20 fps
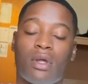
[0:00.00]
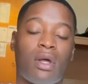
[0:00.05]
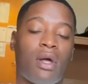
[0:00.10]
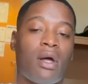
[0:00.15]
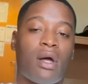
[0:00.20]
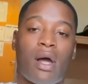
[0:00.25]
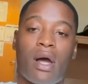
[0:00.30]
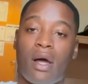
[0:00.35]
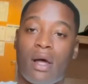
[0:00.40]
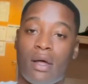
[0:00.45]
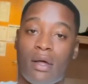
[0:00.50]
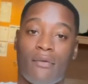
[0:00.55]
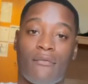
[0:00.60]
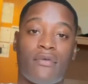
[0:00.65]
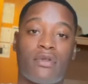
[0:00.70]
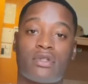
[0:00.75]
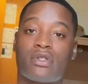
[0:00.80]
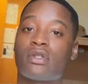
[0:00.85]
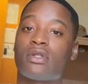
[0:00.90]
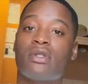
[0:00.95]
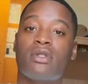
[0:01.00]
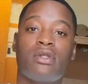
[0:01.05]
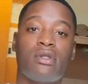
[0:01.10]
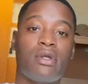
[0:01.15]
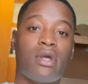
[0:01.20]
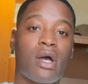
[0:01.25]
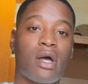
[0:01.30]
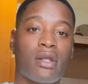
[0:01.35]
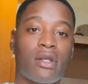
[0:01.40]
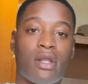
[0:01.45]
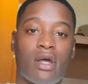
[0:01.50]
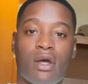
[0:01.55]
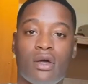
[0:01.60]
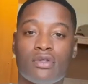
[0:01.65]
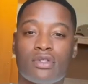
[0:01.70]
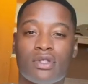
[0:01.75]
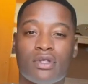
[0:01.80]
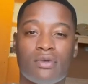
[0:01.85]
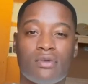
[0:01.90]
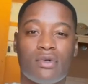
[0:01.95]
I eventually got down
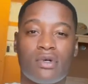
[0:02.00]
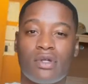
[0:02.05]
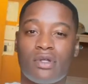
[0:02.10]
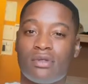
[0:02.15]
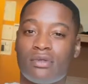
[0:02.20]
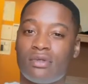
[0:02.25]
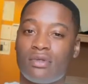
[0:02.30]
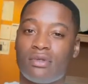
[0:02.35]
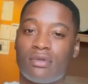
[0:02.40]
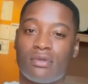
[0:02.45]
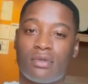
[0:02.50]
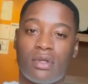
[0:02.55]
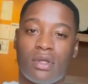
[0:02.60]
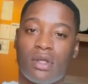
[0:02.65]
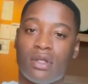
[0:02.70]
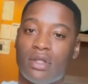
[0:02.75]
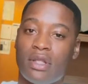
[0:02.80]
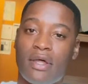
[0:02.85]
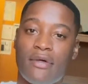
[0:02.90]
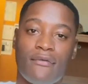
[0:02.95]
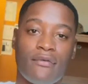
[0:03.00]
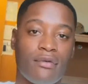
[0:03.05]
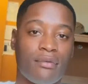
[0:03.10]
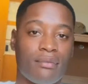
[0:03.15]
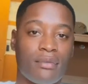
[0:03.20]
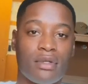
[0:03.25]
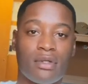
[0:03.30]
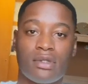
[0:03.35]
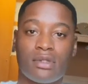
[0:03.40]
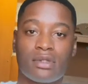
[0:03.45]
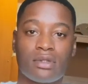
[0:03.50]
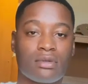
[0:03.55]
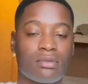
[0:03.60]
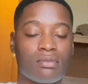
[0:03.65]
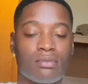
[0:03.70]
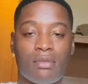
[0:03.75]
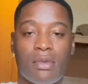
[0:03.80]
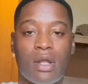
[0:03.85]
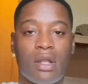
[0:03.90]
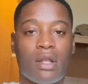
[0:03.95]
to 11-minute
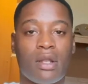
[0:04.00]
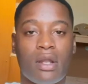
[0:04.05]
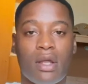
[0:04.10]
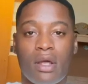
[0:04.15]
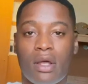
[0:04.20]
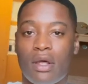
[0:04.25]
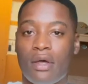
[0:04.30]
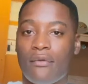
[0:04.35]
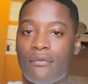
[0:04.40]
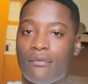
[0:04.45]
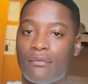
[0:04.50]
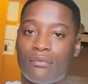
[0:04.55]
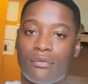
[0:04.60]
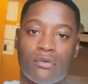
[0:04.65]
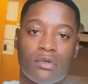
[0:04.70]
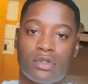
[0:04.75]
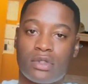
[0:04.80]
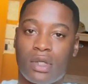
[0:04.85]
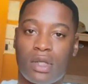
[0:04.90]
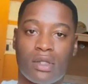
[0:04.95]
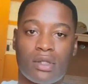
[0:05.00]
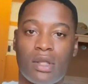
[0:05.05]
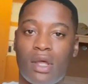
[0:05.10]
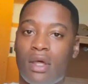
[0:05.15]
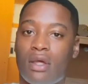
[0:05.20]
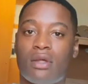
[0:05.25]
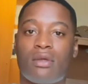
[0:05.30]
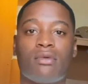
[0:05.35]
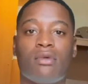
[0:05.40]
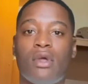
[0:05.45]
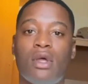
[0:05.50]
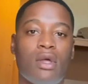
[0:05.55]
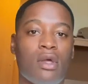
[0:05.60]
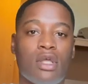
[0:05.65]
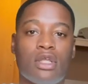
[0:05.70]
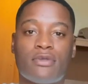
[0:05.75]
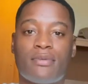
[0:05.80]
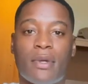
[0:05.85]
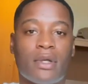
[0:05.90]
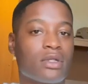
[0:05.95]
mile and a half, which ain't that
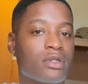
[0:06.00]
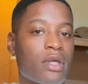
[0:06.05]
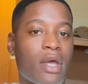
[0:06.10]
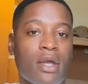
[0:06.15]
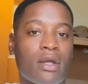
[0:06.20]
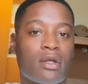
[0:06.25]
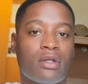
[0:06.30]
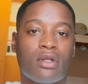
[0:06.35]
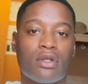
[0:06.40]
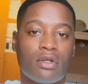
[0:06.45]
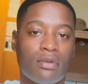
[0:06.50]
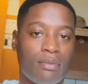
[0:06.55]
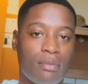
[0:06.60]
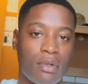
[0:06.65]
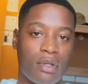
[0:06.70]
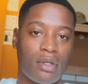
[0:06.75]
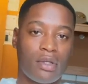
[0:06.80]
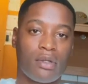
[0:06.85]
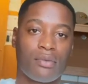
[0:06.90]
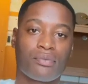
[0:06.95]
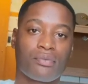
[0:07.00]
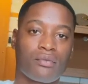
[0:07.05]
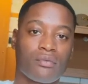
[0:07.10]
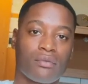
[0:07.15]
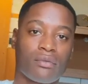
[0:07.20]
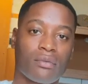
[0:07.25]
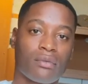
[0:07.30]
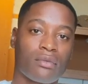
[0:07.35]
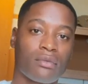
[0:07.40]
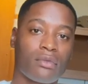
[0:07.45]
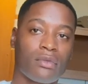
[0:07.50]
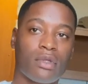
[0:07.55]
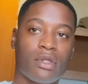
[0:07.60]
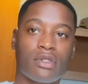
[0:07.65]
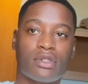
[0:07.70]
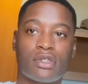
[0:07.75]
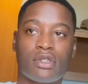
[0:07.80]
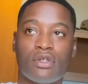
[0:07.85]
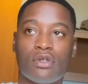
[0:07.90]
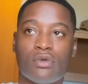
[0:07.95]
spectacular, but it
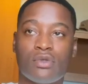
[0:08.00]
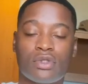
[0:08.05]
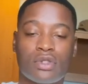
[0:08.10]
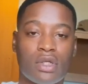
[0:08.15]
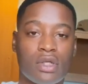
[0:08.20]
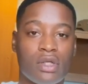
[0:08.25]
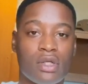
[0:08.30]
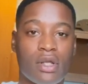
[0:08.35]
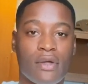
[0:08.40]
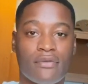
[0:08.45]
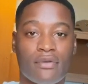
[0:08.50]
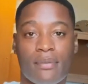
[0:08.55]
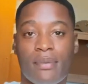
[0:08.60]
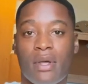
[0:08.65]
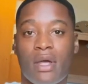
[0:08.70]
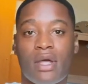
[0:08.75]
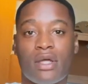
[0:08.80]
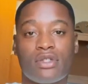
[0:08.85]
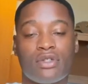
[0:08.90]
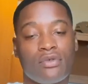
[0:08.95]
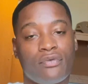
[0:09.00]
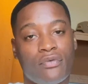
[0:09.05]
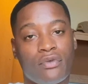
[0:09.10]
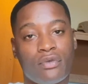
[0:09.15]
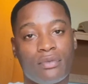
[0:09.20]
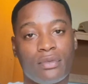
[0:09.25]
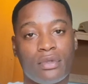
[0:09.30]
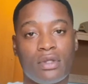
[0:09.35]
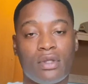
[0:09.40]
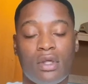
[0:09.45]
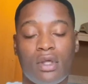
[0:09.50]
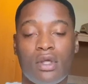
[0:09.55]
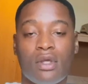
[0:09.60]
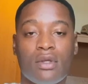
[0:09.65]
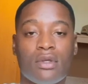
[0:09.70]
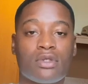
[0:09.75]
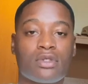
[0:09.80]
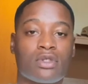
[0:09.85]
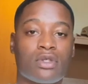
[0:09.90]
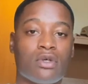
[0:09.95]
still was good enough to pass, you feel me?
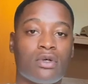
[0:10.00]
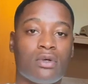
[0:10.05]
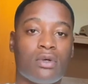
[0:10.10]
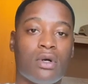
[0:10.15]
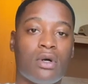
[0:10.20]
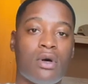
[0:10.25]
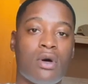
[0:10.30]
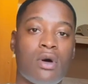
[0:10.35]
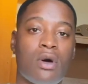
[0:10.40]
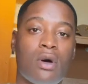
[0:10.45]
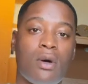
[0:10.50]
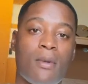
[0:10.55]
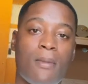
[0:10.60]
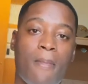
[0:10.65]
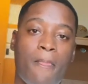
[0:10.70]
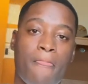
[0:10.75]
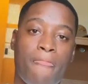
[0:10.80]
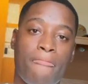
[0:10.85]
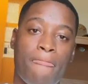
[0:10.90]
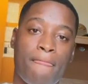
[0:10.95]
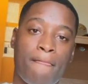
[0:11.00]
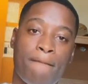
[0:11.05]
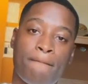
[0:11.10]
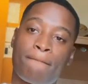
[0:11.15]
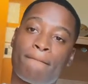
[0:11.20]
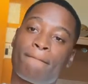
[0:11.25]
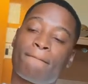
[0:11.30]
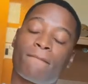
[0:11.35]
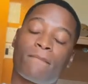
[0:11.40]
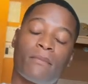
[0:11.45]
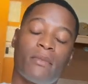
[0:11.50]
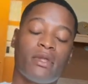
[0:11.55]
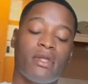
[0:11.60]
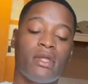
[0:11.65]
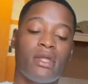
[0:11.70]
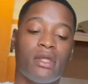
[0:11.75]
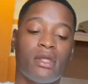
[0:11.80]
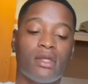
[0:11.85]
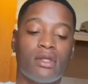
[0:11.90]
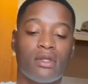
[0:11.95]
So, but
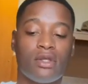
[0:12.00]
yeah,